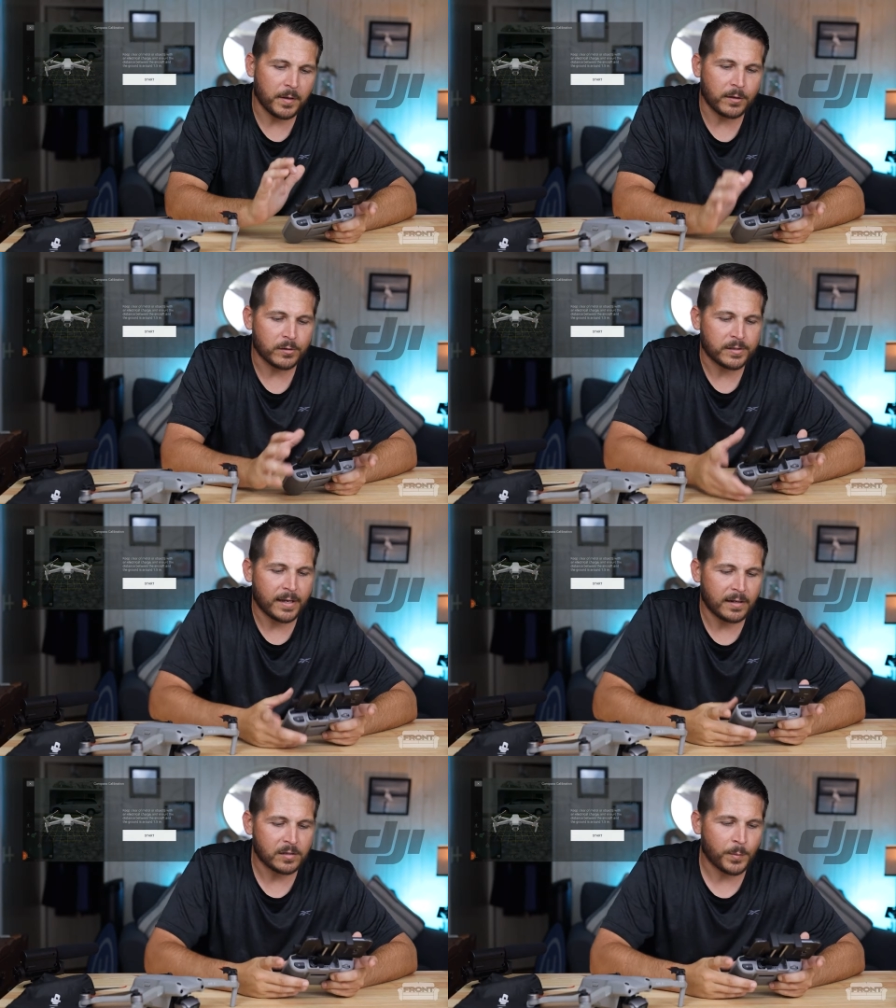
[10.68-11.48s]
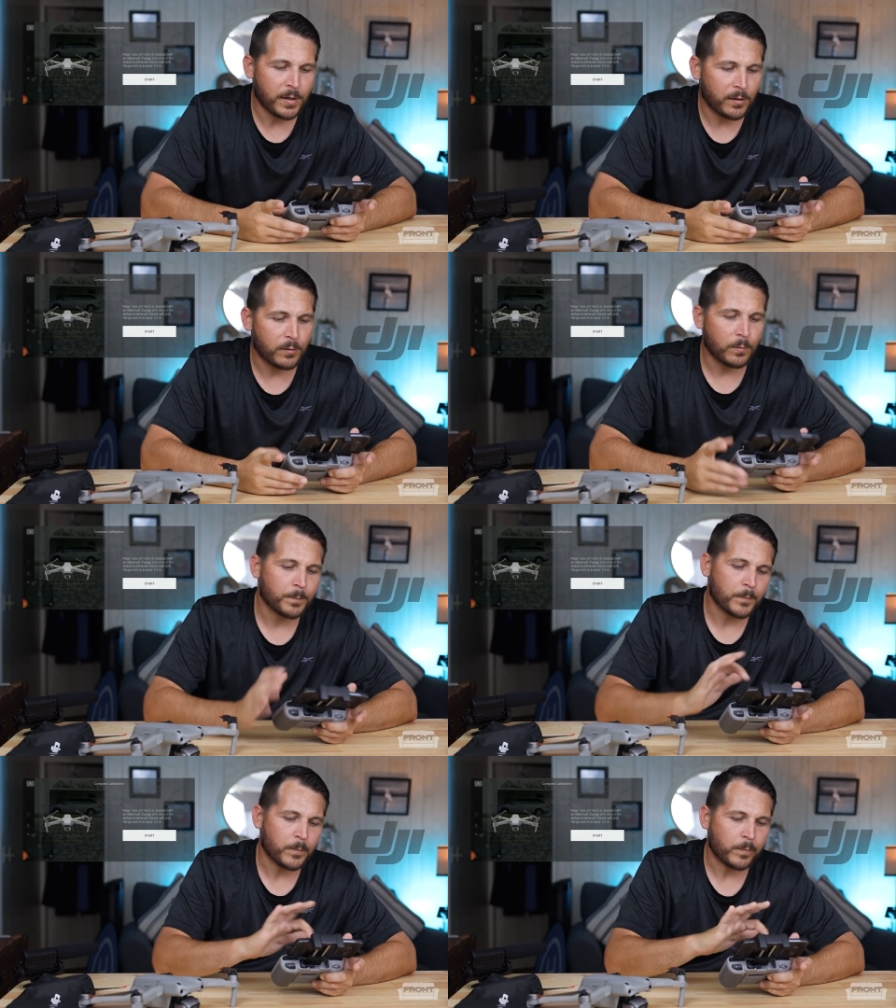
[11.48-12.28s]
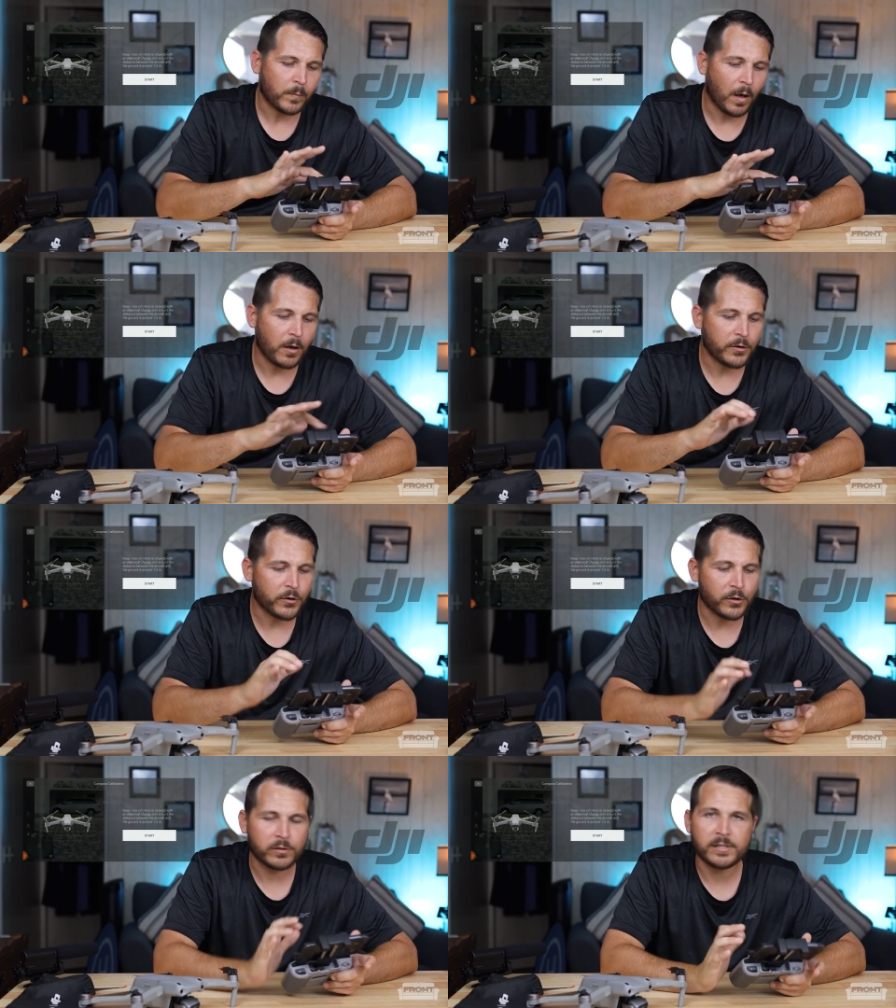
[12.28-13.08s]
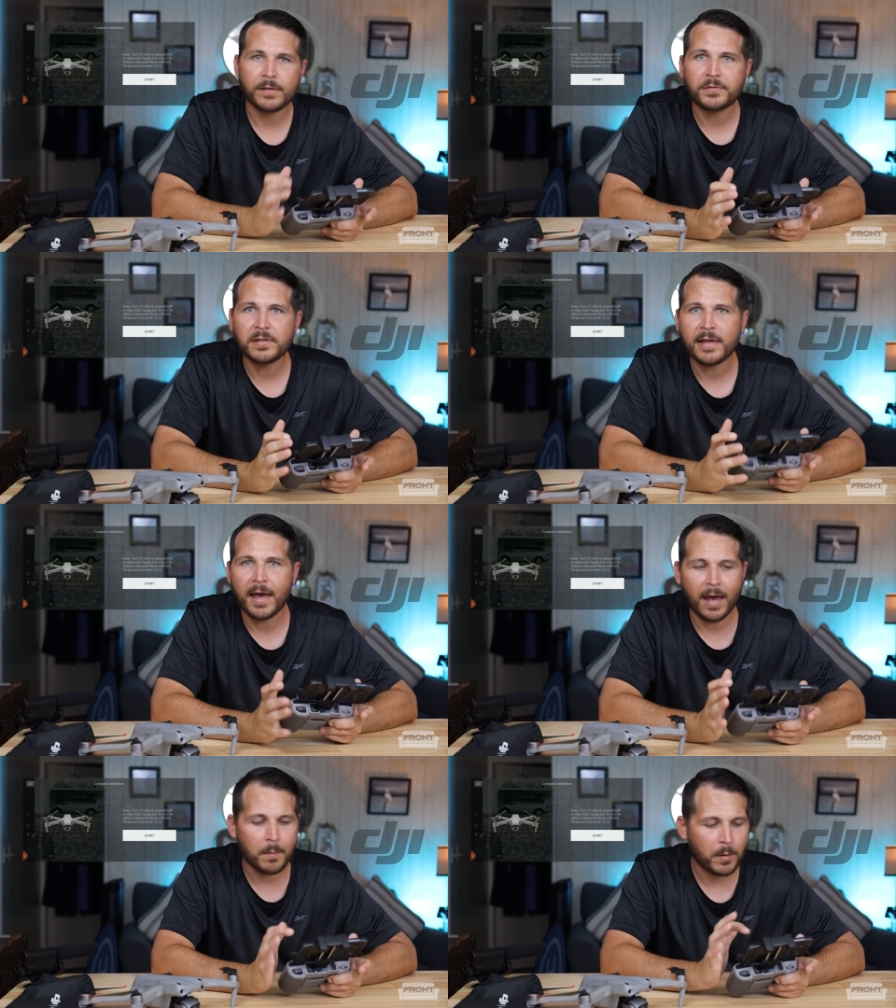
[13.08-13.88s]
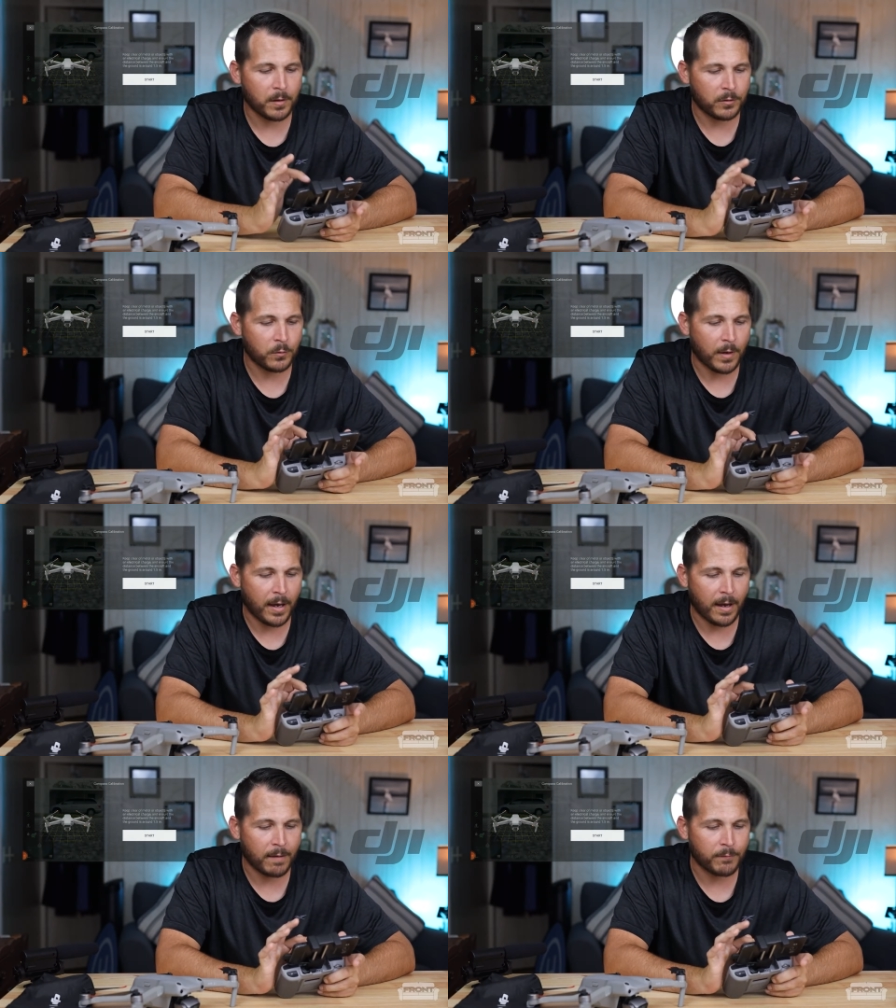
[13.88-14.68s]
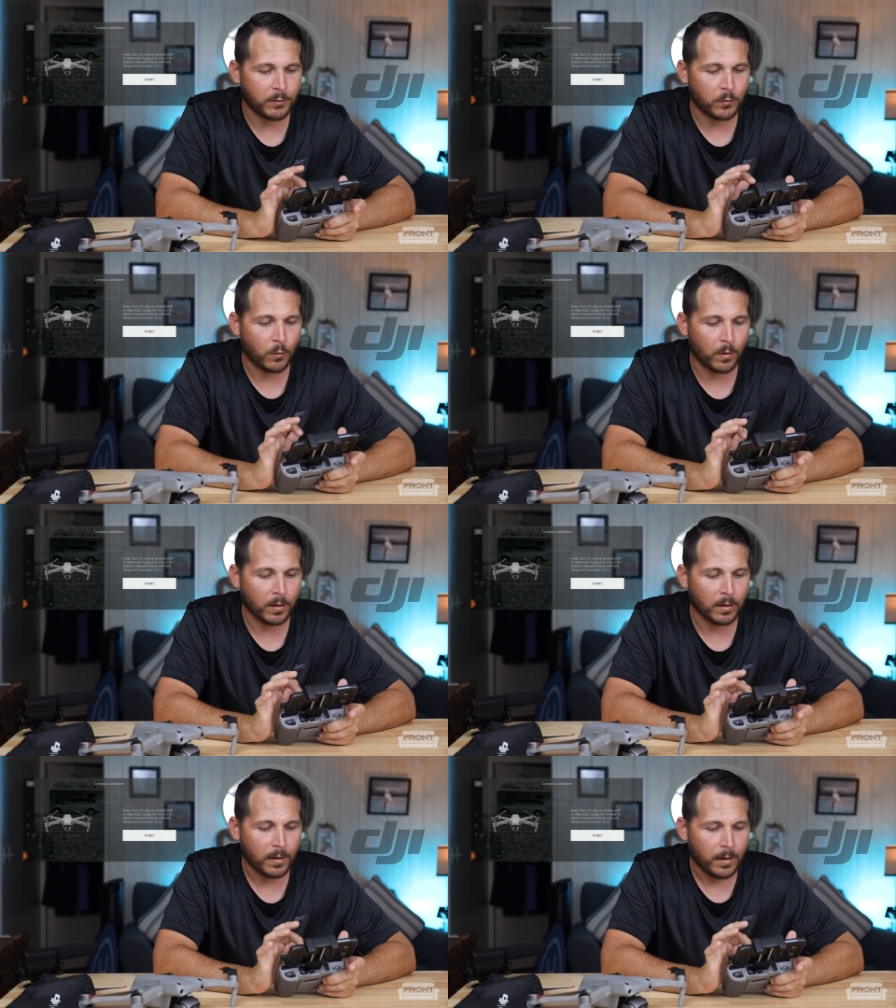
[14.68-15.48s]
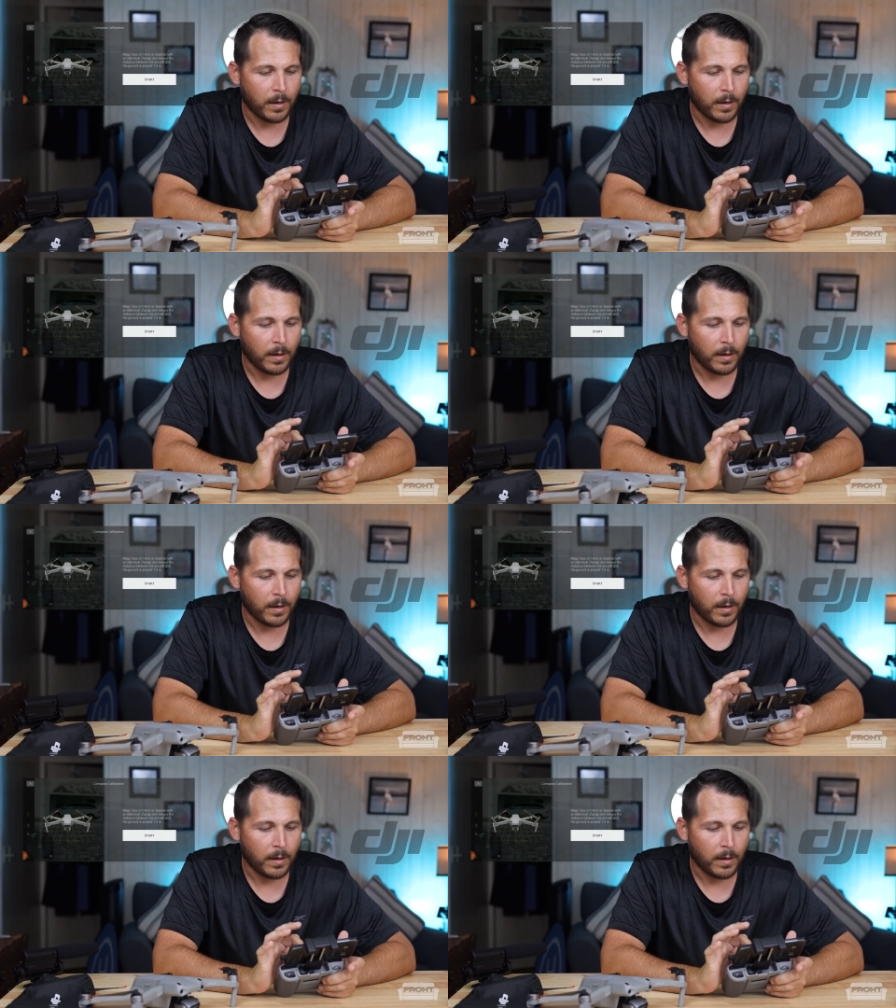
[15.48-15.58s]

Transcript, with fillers: In your settings menu, under your safety tab, you have your